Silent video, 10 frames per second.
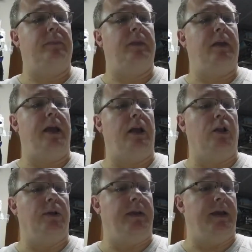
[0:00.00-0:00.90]
He
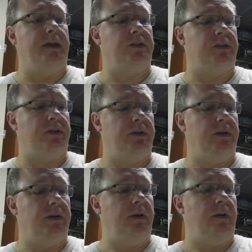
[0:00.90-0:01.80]
included this
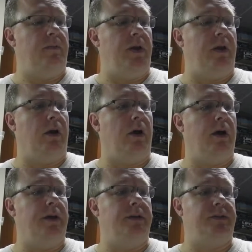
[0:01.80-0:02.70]

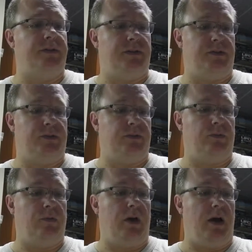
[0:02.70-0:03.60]
because this
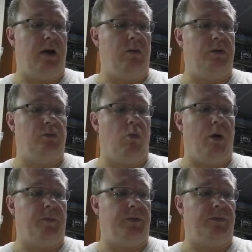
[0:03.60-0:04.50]
was
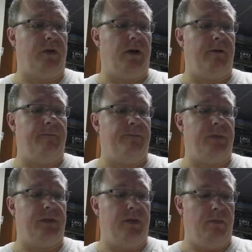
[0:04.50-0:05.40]
warped from
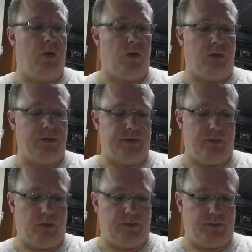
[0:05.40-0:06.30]
the mold. The
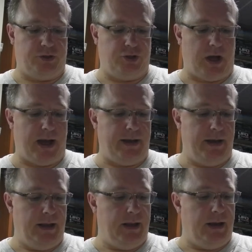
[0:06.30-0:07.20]
mold was shot.
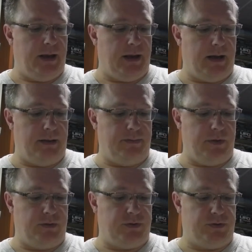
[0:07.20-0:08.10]

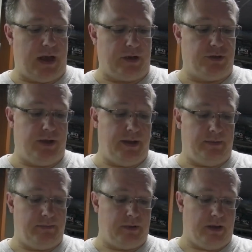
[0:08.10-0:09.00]
There was actually
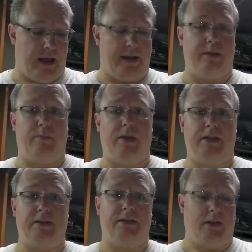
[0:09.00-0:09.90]
a lot of the
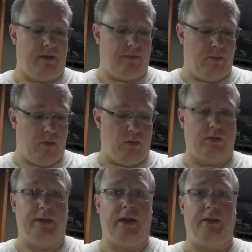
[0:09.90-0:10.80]
pieces of the
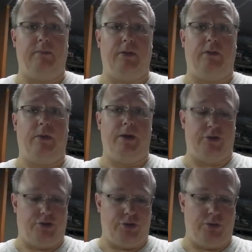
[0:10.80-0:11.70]
mold in between her
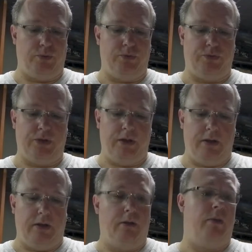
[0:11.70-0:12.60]
shoes
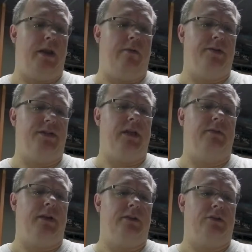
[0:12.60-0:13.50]
when I
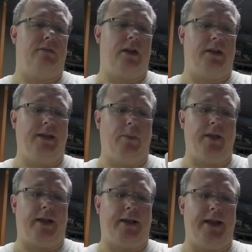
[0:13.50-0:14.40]
received it. So I've done a little
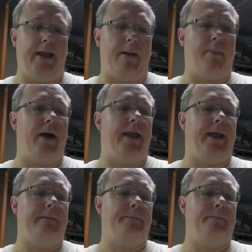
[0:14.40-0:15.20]
bit of cleanup on it.